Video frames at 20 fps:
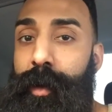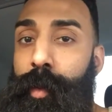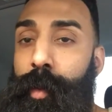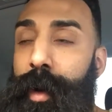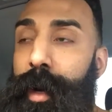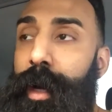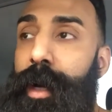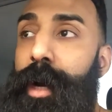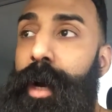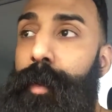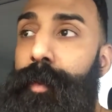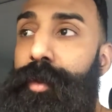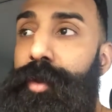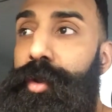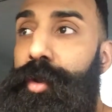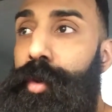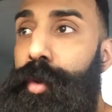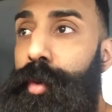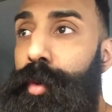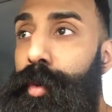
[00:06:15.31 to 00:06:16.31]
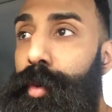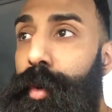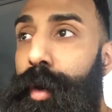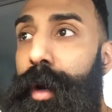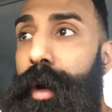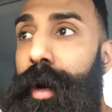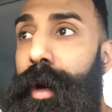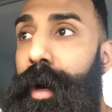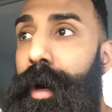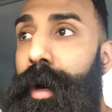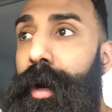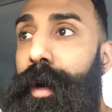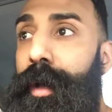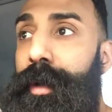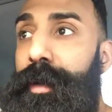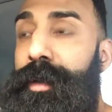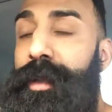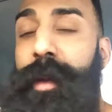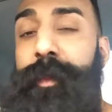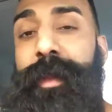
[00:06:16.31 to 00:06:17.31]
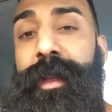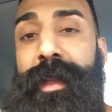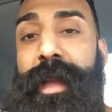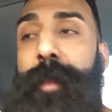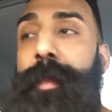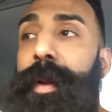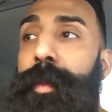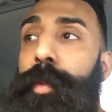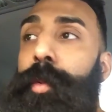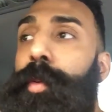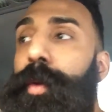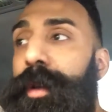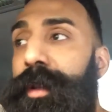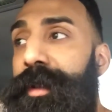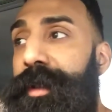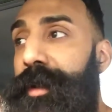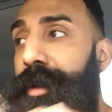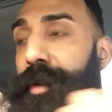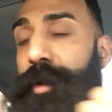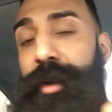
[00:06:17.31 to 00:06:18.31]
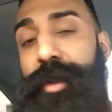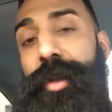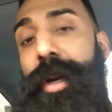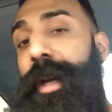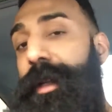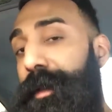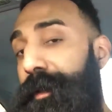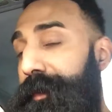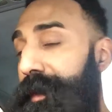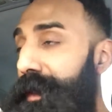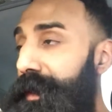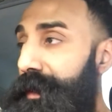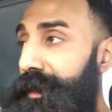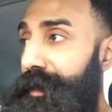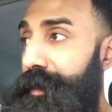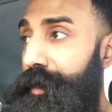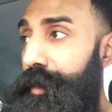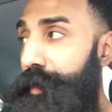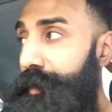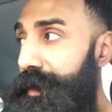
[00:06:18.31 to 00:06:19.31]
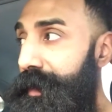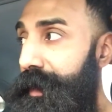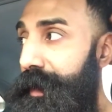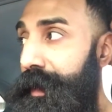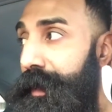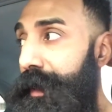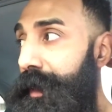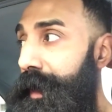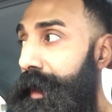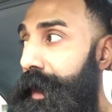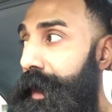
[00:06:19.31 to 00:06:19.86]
when it comes to something that people would consider attractiveness. You know what I'm saying?